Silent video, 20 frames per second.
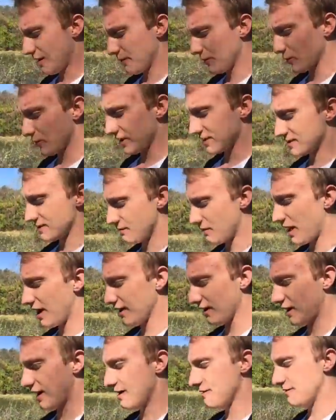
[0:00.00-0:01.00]
the rest of
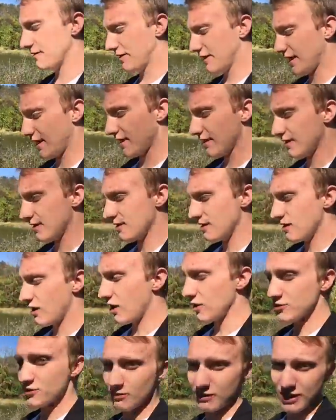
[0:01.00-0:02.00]
my life, and that
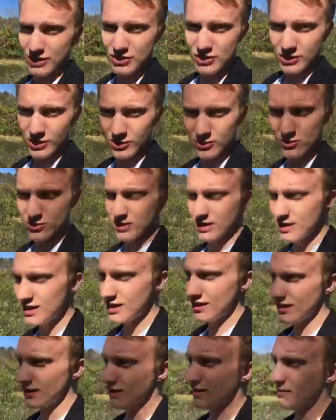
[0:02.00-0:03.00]
also my
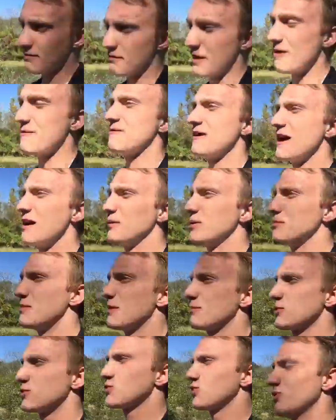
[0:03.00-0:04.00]
children and my family
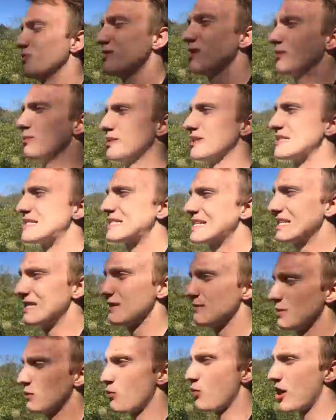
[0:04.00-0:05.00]
members will be able to see
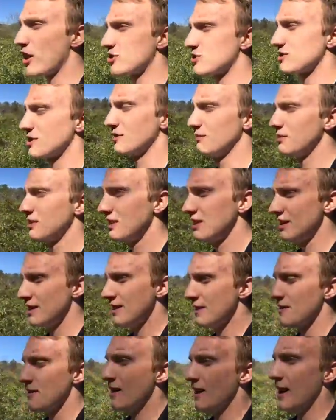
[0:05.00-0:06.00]
them and watch them.
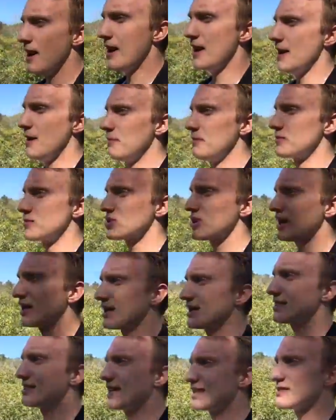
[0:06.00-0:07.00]
So I'm
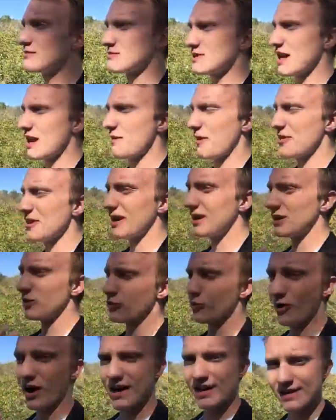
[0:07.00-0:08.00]
going to take some time. I think I'm going
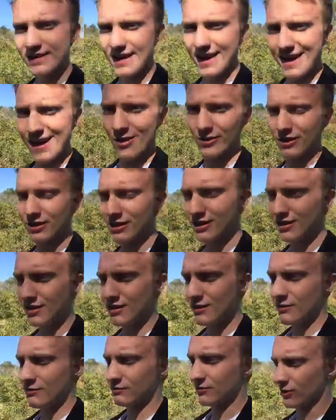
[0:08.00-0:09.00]
to write down
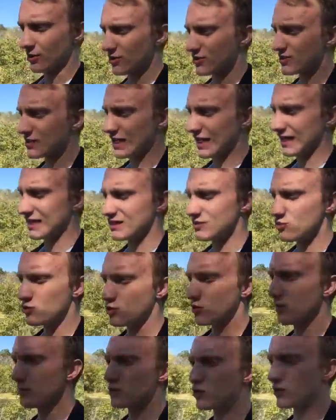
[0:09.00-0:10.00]
first, like
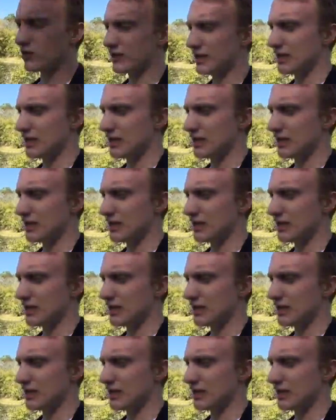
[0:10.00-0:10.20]
script.